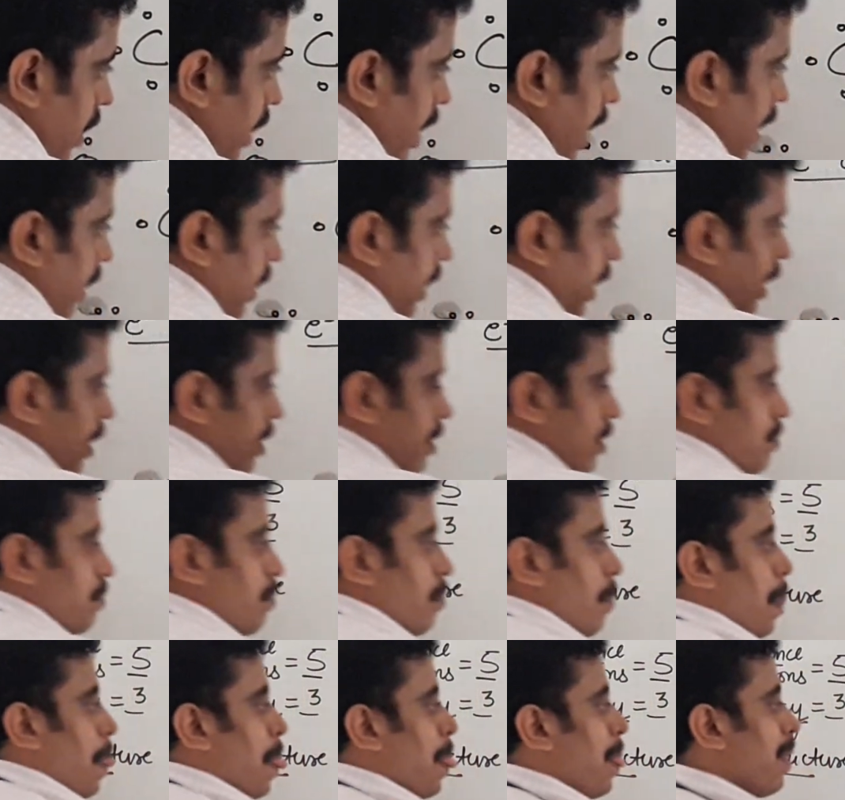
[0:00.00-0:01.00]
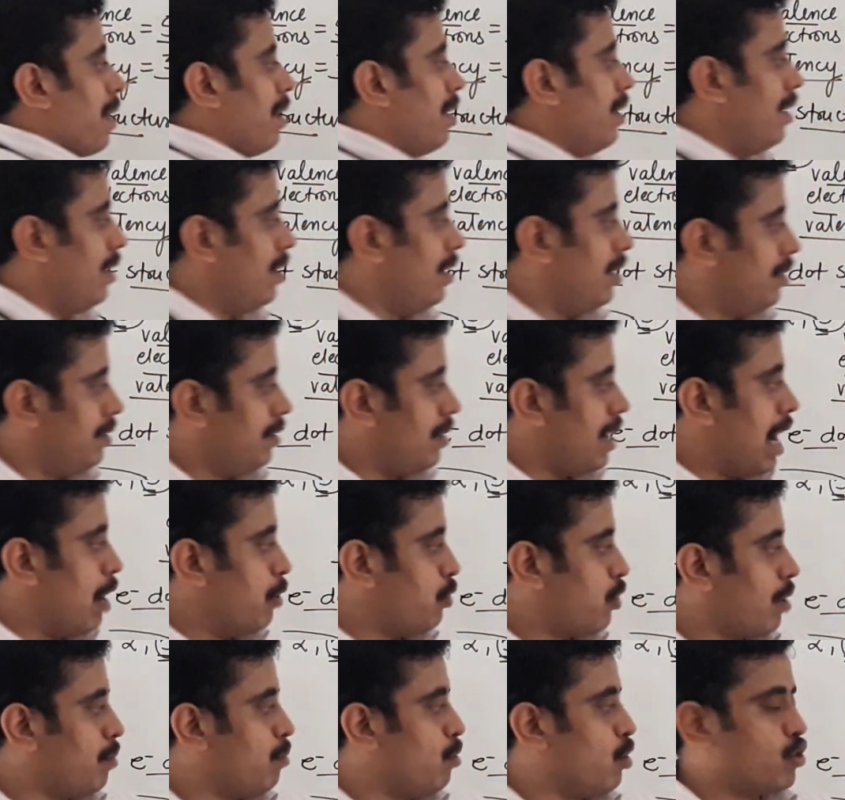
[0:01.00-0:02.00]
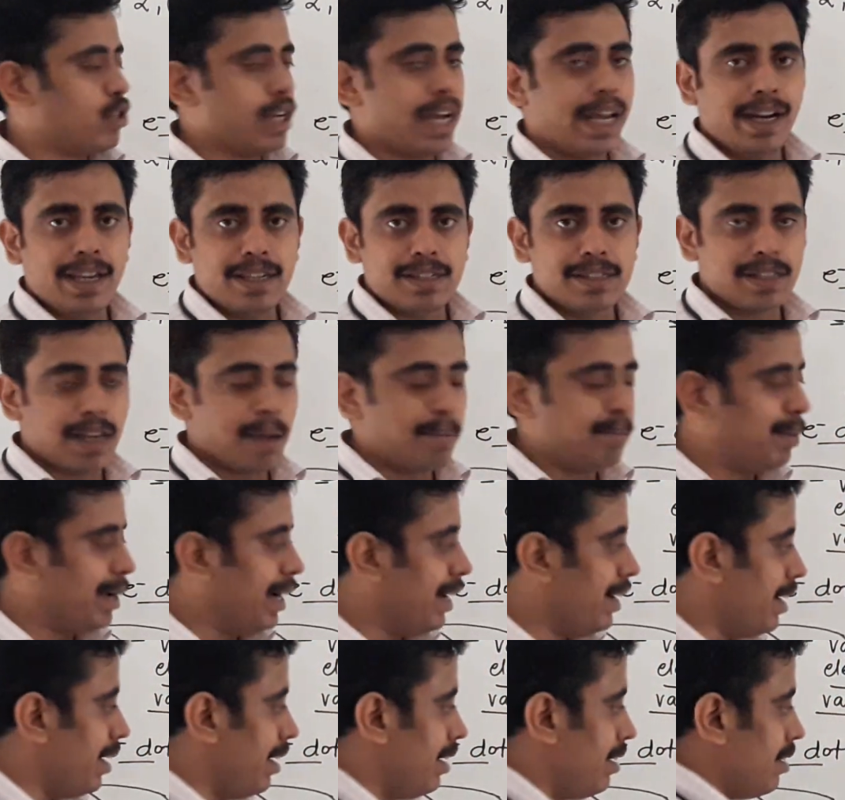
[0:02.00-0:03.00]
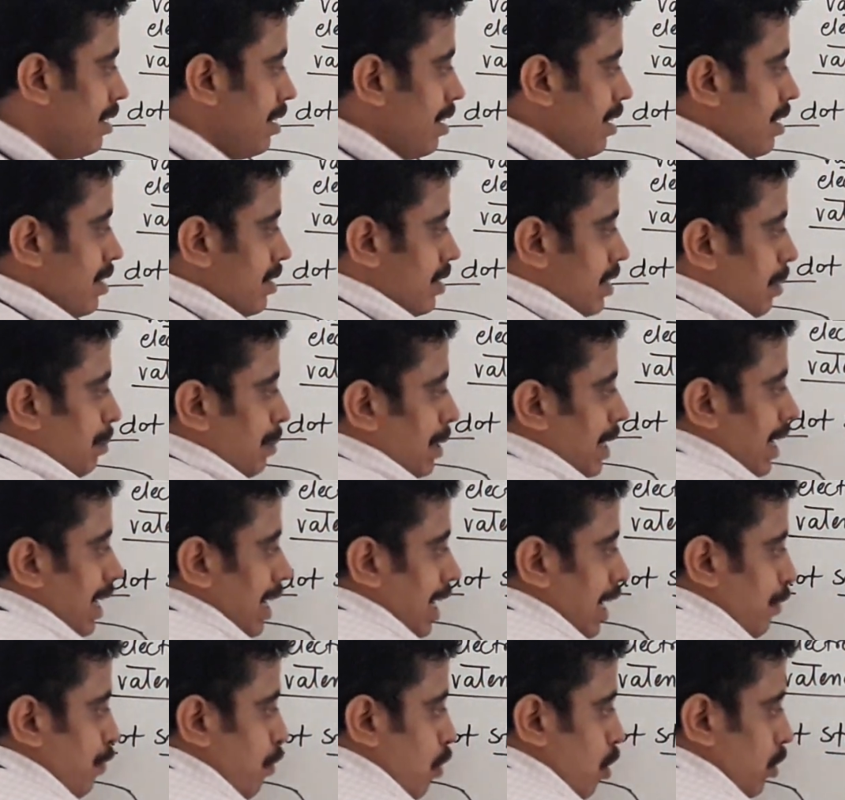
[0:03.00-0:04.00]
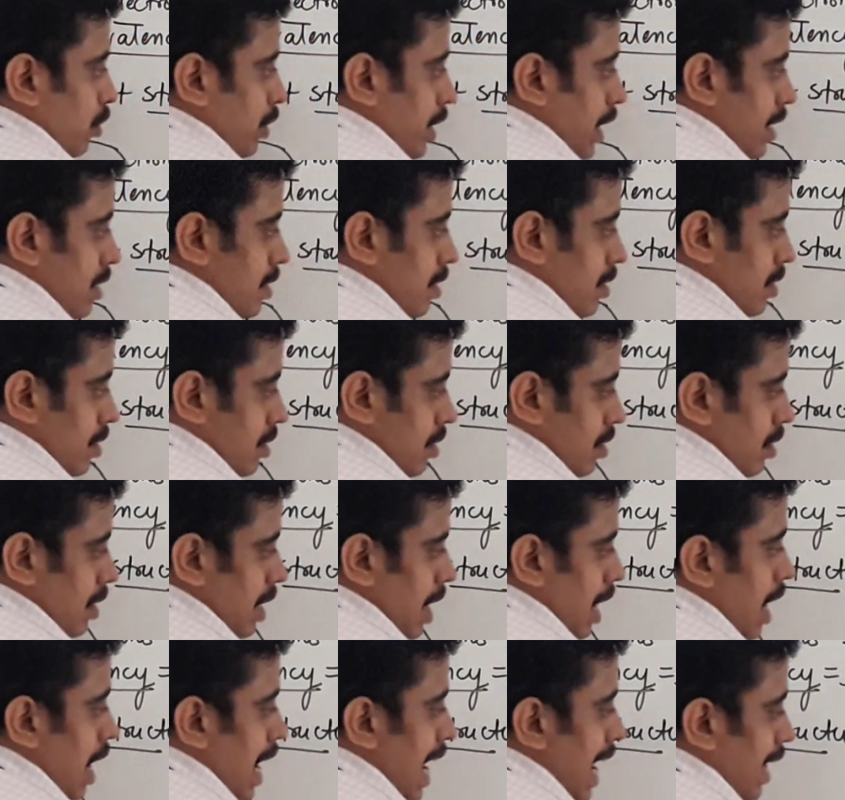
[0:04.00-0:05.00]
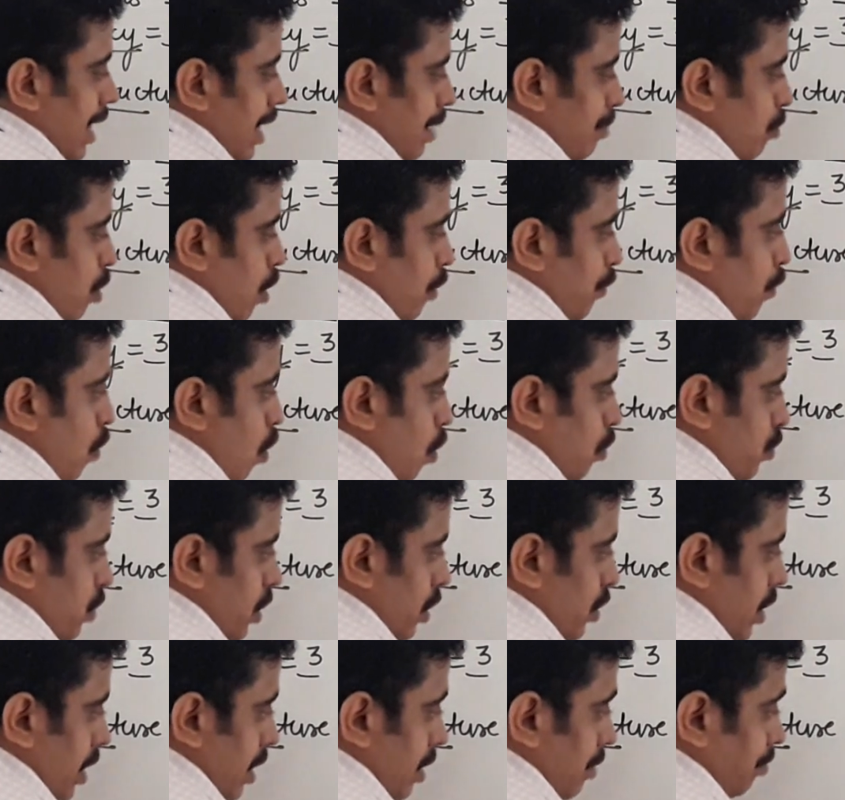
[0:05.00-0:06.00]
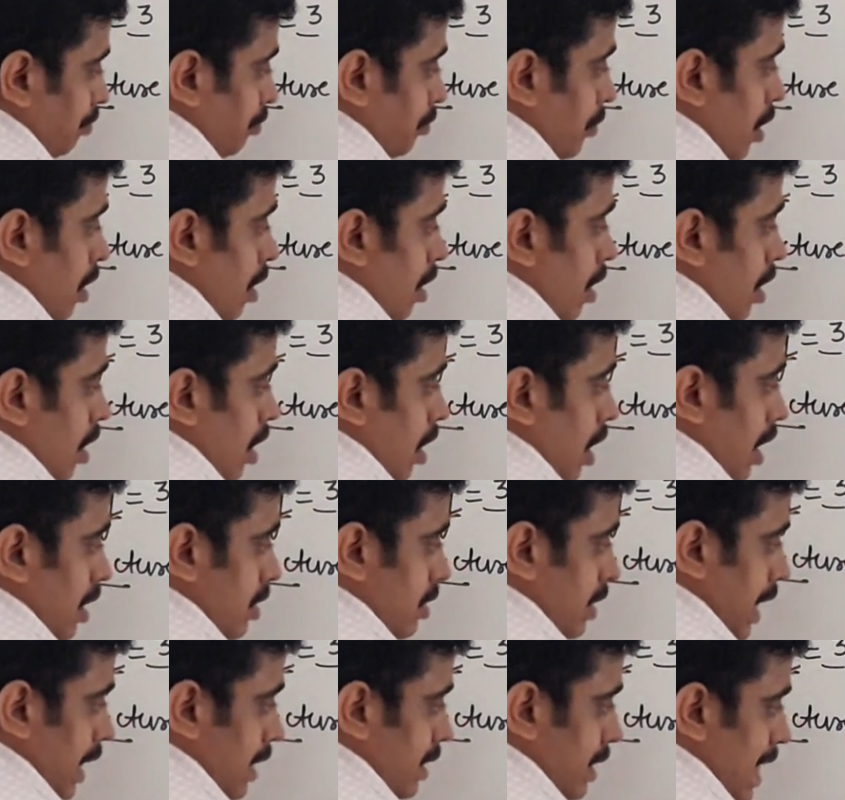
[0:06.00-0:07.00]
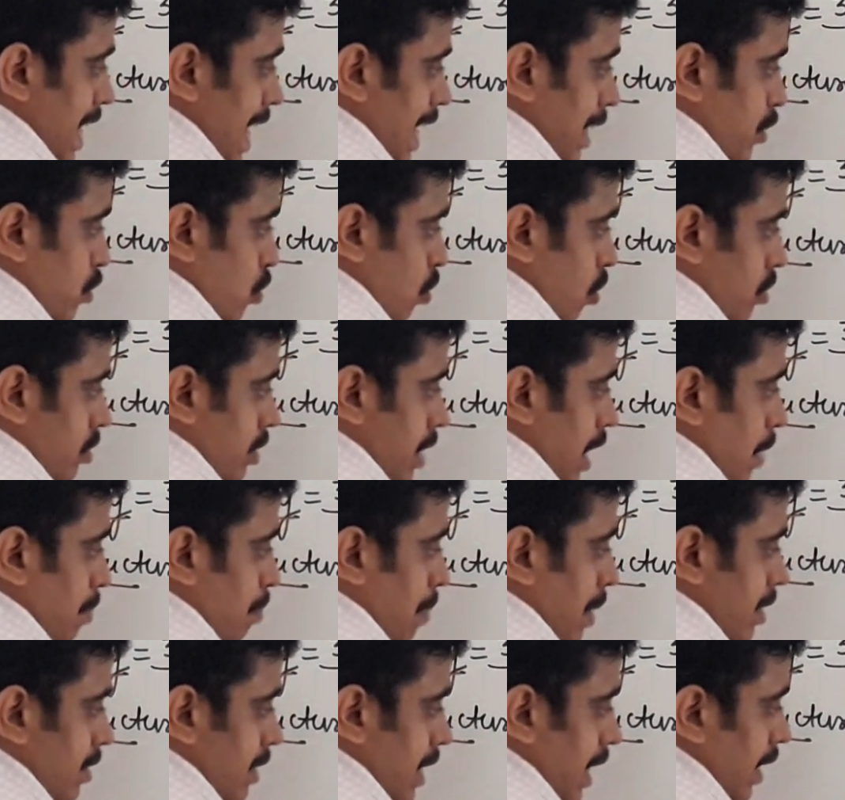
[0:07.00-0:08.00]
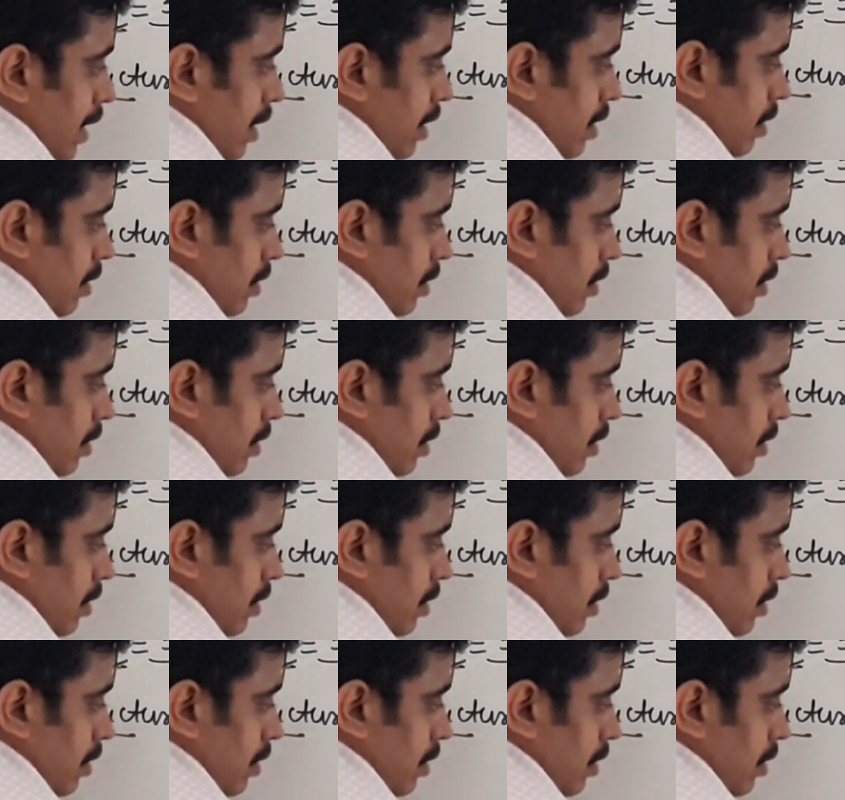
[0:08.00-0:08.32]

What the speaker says: That is, outermost shell is completed. Similarly, for this atom of oxygen, 6 electrons are present